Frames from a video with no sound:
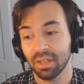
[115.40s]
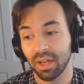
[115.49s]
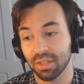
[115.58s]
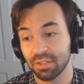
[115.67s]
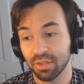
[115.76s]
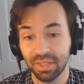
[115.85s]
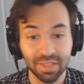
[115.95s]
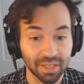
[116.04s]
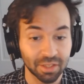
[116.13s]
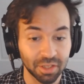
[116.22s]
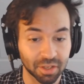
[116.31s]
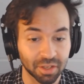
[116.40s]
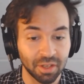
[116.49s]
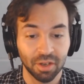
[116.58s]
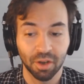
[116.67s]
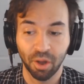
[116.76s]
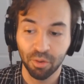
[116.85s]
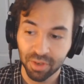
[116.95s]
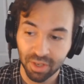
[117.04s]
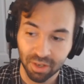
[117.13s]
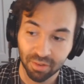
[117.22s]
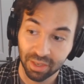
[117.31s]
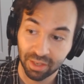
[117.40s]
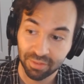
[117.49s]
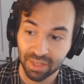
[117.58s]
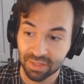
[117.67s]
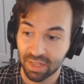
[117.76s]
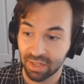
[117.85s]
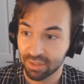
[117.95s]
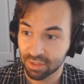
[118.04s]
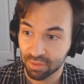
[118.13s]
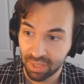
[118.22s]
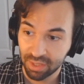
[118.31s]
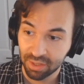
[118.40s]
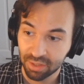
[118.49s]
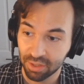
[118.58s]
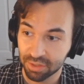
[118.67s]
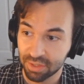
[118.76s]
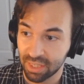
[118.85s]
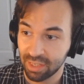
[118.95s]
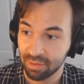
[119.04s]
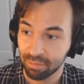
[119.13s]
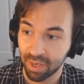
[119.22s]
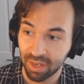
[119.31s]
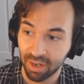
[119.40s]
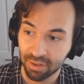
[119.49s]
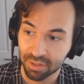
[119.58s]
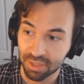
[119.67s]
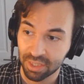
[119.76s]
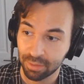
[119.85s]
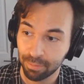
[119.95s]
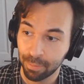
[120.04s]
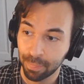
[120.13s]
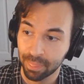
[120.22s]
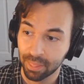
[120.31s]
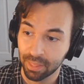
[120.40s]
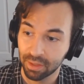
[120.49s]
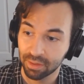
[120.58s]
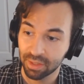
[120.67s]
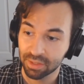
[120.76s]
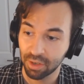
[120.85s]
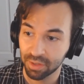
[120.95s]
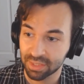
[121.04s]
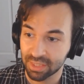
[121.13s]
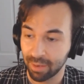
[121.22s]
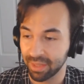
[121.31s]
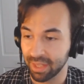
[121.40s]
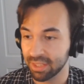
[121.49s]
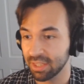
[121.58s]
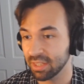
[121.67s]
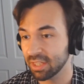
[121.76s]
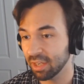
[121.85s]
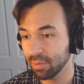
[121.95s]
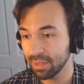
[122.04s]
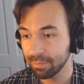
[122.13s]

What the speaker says: So let's take a look. Over here on the left-hand side of the screen, you'll see my character sheet. Let's go to the top of that sheet, shall we?